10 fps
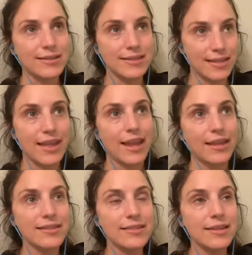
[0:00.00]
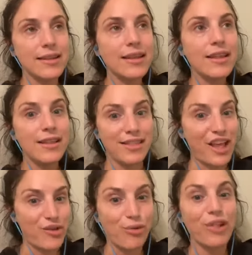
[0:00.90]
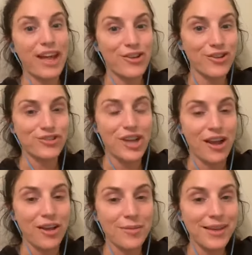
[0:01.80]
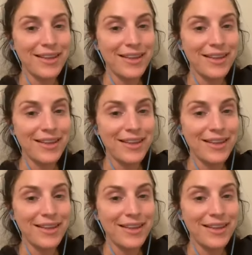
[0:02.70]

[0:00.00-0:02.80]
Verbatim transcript: to things, like you like your job,